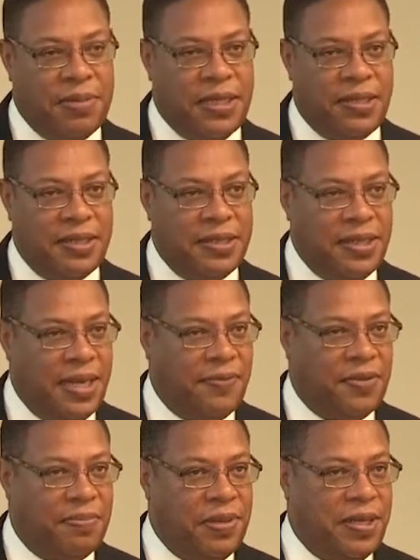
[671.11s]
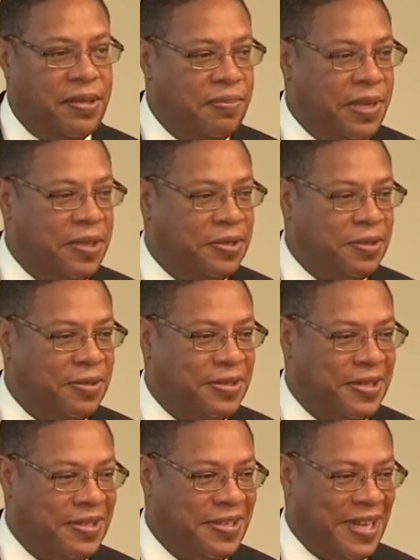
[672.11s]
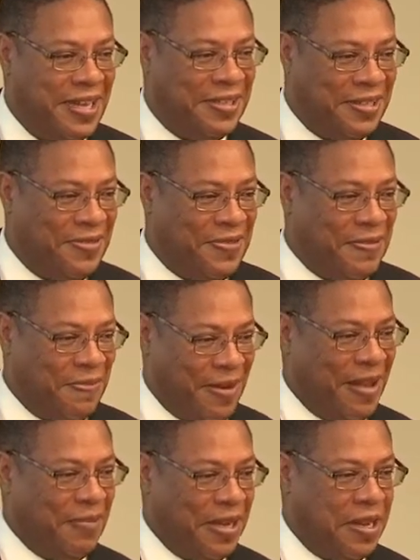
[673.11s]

it doesn't have to be a major catastrophe problem.